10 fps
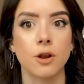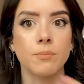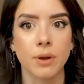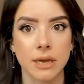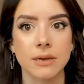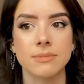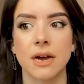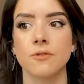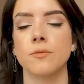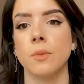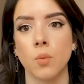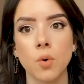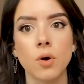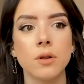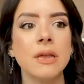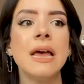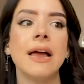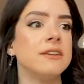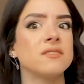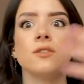you know, pulling him down from the wall,
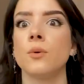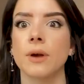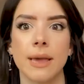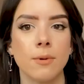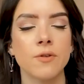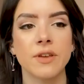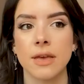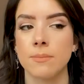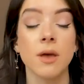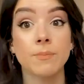and he doesn't know what came over him.